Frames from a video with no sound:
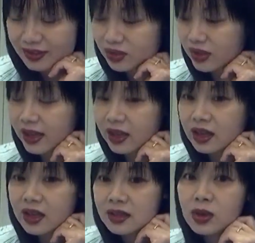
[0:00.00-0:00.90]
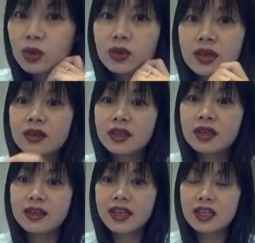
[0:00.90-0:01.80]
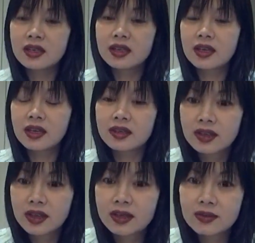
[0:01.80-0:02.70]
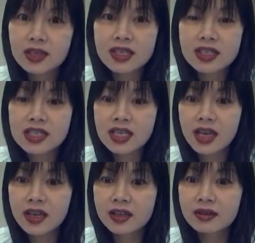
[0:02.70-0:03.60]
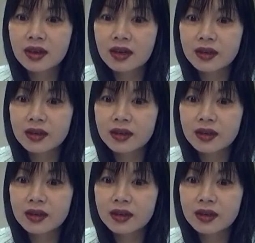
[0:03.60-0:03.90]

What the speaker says: Okay, so in TCN,